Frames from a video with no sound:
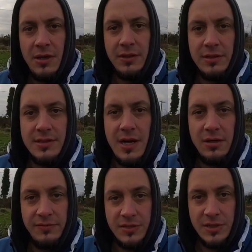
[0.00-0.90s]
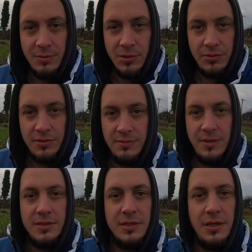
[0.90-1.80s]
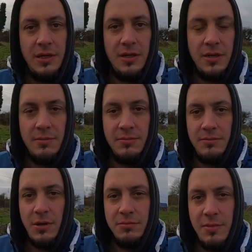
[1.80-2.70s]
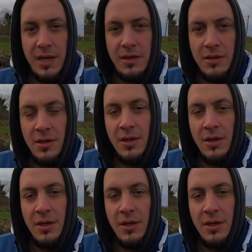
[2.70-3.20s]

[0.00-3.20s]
at the start of the summer, basically about May,